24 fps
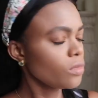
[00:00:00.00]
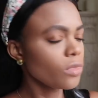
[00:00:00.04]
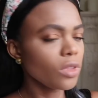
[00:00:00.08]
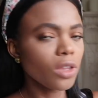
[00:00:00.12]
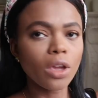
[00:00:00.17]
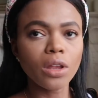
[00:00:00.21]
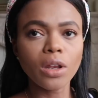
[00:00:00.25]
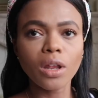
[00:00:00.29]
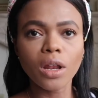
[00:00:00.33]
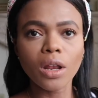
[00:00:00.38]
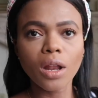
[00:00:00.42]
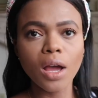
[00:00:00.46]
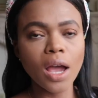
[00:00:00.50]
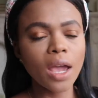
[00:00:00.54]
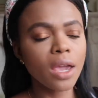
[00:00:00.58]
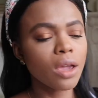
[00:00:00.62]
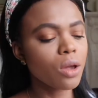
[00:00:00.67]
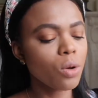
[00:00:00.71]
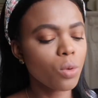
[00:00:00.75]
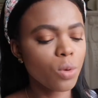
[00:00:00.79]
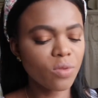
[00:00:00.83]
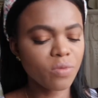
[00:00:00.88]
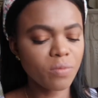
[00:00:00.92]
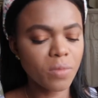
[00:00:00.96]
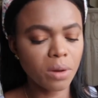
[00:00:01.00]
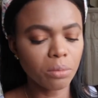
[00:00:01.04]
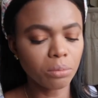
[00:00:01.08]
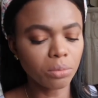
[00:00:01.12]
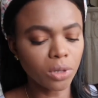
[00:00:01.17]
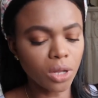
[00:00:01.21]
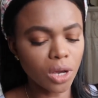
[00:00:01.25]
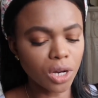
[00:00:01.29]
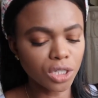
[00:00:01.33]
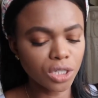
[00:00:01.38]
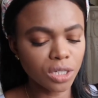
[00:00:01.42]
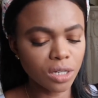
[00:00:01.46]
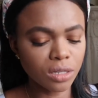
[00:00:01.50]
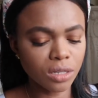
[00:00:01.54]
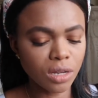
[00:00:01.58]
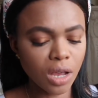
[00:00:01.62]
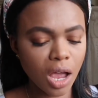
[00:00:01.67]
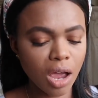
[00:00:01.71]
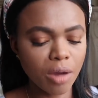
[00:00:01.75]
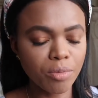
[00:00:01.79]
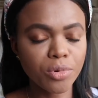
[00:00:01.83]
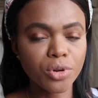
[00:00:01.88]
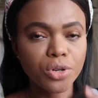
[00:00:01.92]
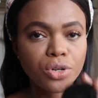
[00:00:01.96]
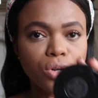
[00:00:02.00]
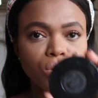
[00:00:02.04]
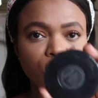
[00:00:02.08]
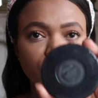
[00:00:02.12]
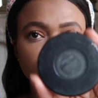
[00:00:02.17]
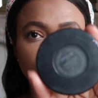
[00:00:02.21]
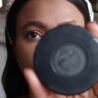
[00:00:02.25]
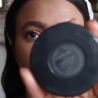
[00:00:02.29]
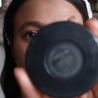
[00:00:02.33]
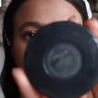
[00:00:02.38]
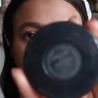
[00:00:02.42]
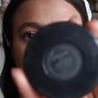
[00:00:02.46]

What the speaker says: And then I go with my blush. It's Copper Tone by